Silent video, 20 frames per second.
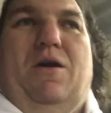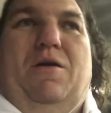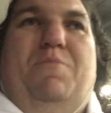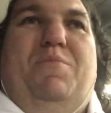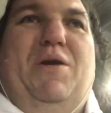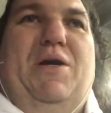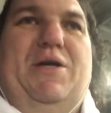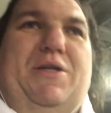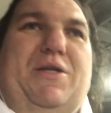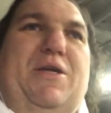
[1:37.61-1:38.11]

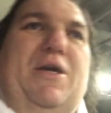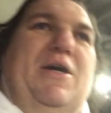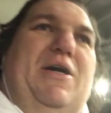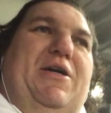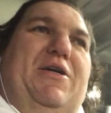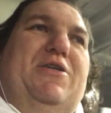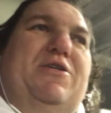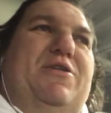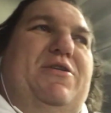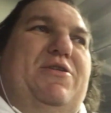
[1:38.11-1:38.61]

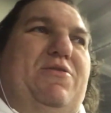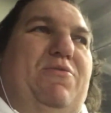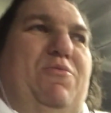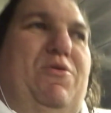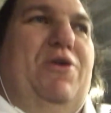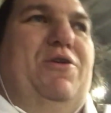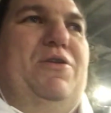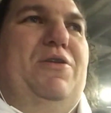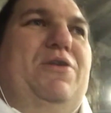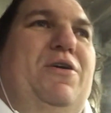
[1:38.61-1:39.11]
podcast,
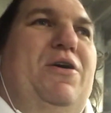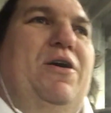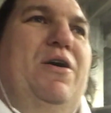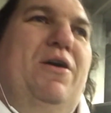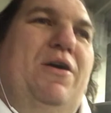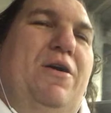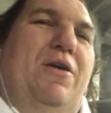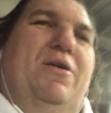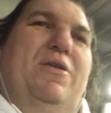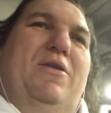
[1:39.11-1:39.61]
what
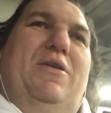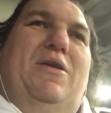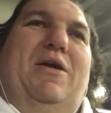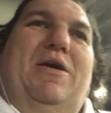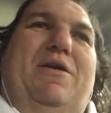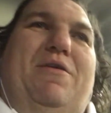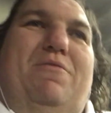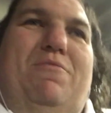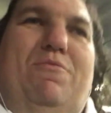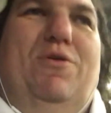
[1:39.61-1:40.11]

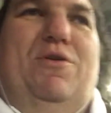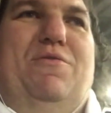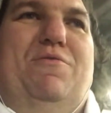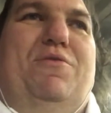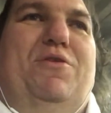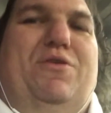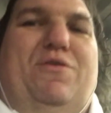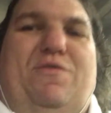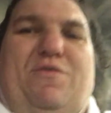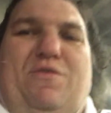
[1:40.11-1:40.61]
not,
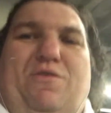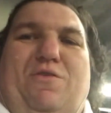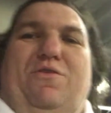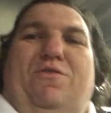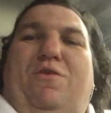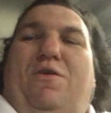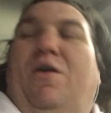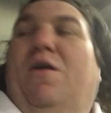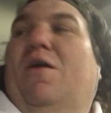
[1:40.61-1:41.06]
whatever this is,